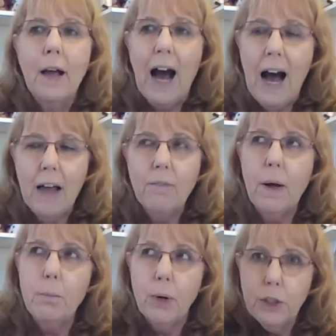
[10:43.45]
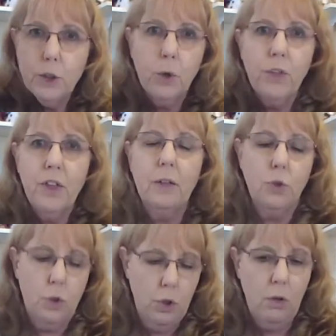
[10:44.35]
high vibrational
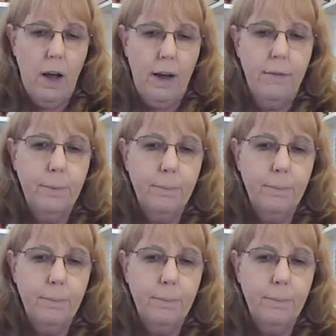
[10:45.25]
things to your life.